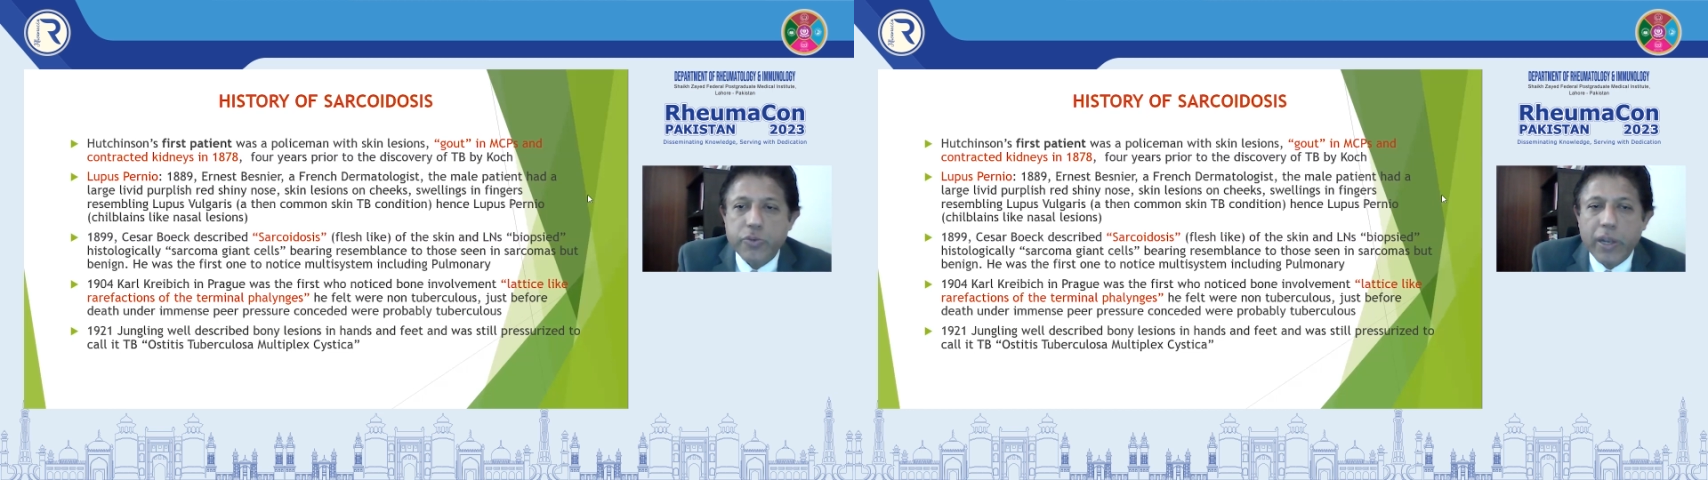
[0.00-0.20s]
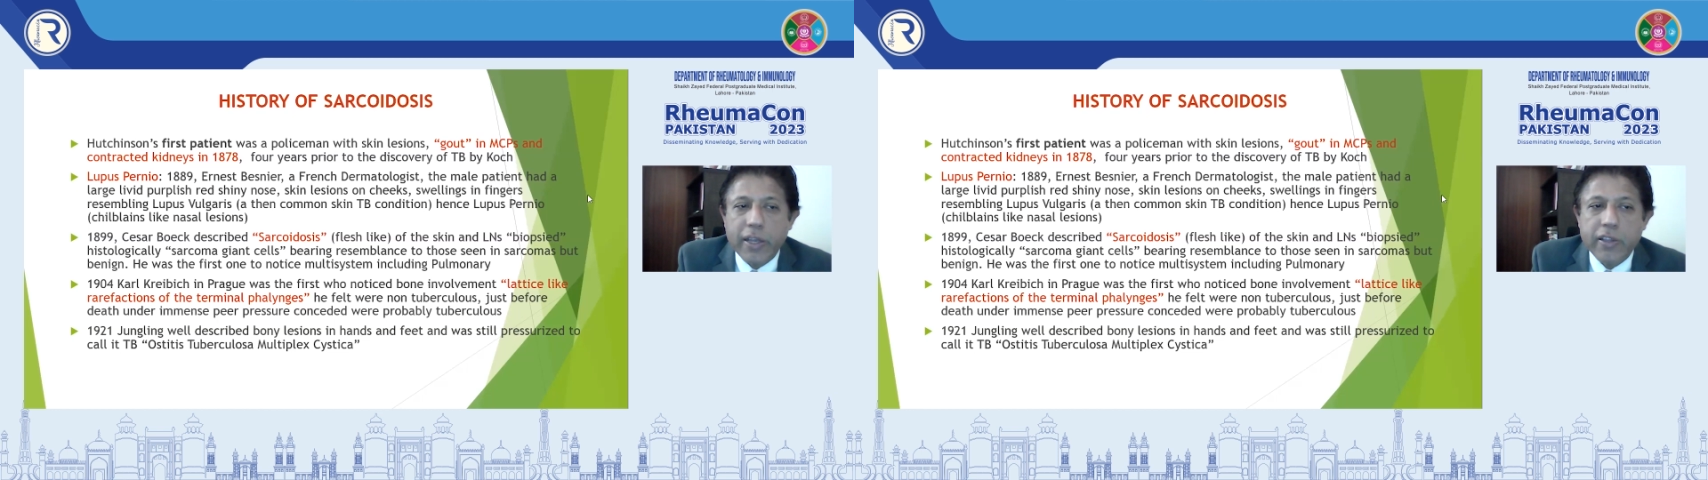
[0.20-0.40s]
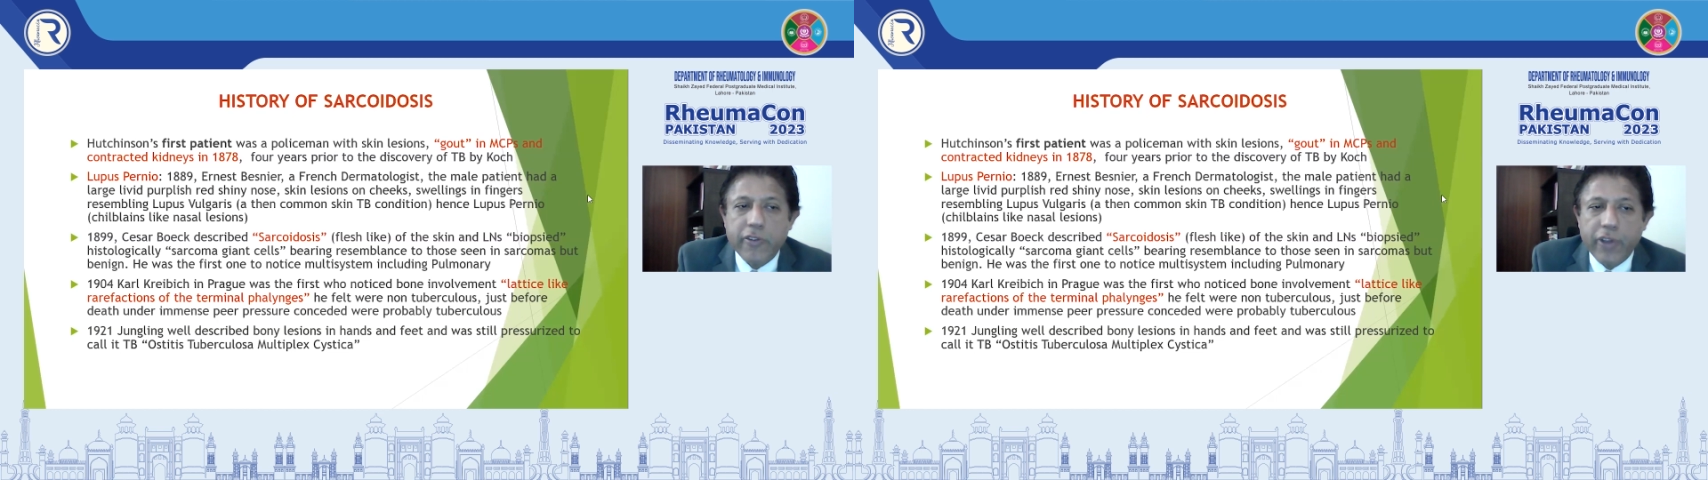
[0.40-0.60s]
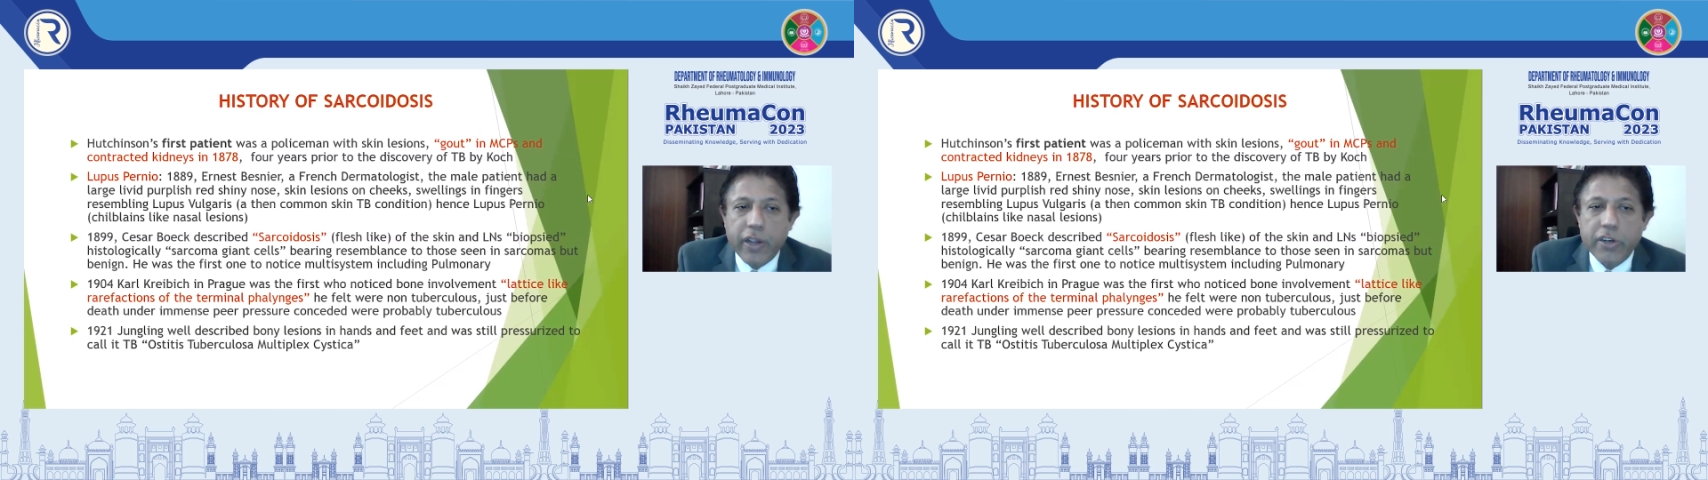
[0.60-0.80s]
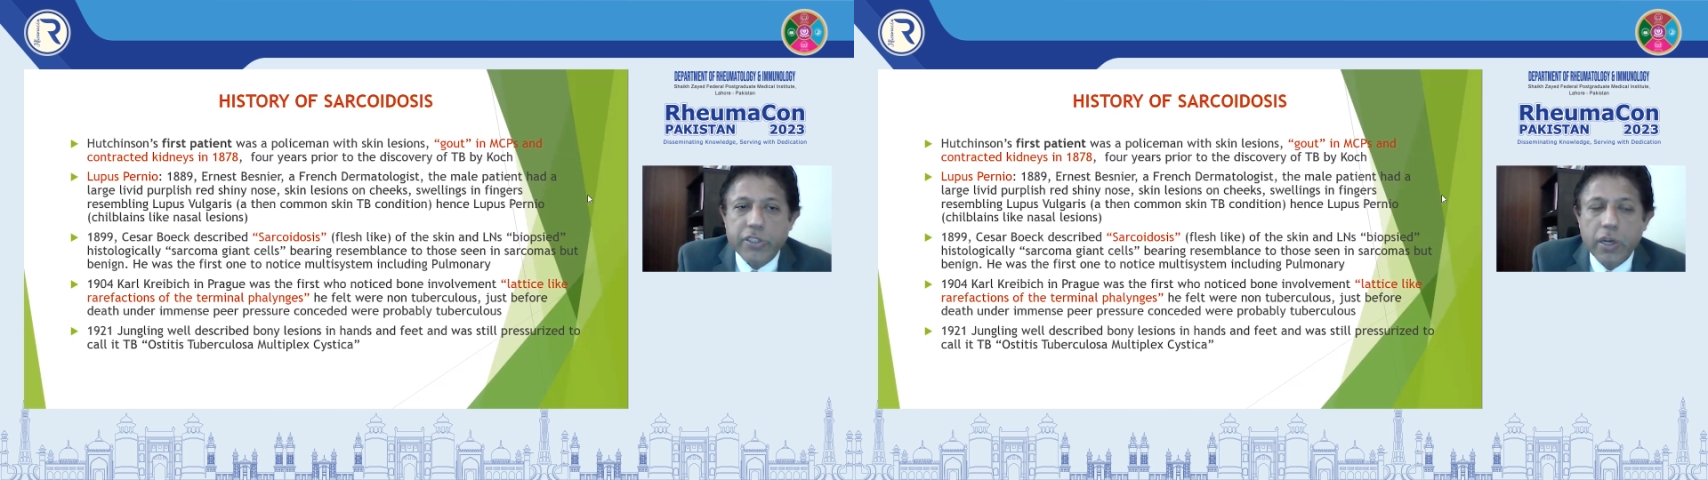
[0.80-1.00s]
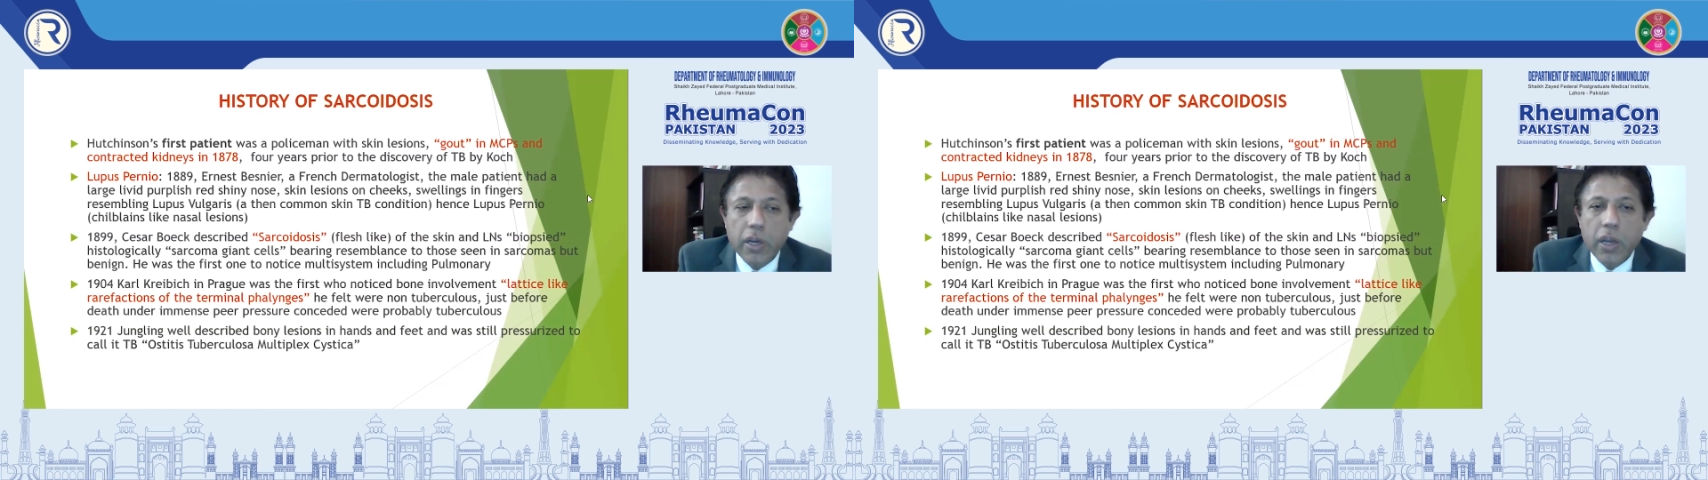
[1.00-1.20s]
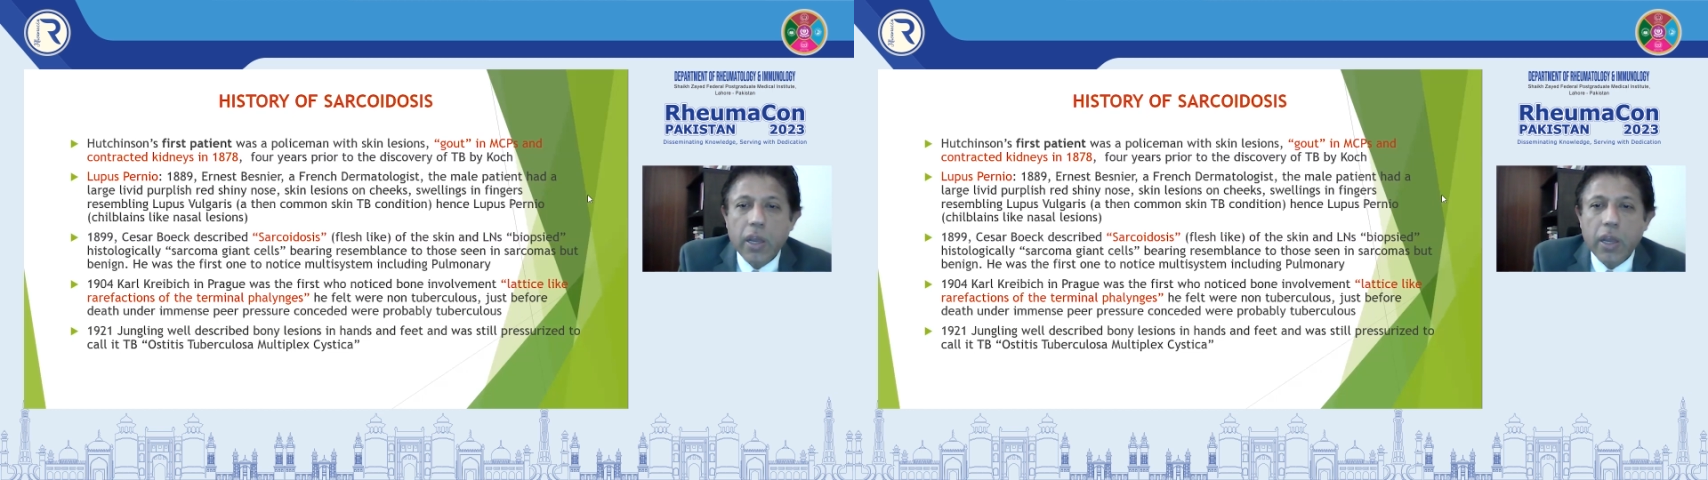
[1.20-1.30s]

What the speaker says: swelling in the fingers.